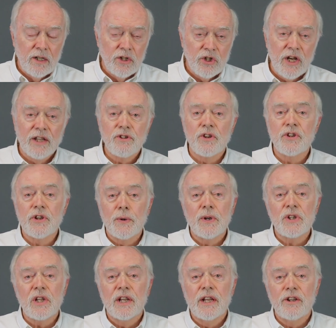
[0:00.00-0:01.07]
she has a
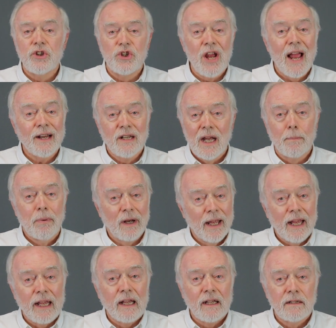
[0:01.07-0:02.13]
seriously jacked up
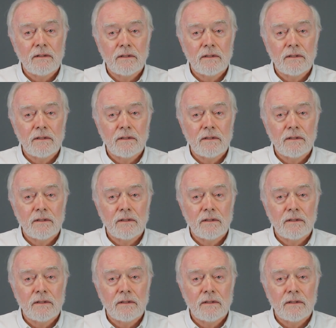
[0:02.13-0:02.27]
leg.